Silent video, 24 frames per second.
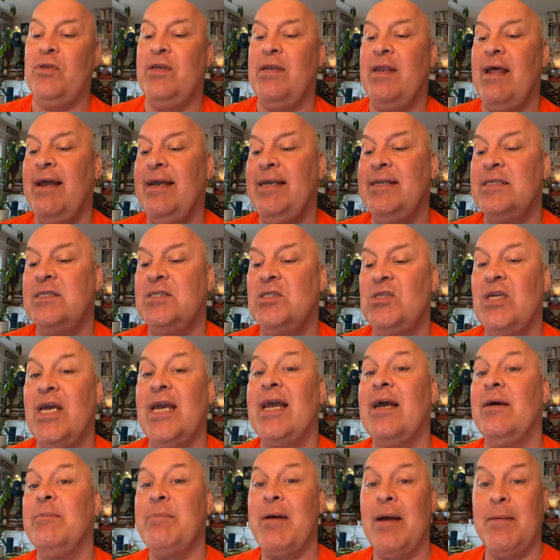tonight, check
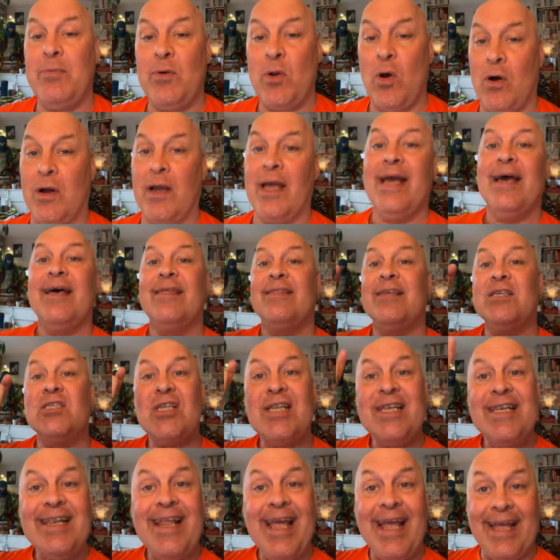out my blog. There's a
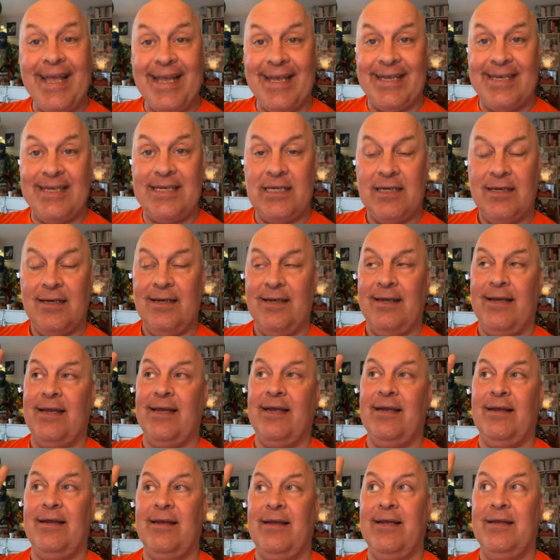link
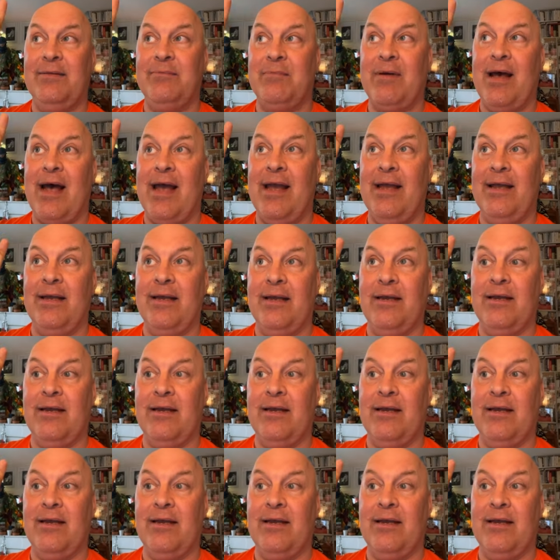in my,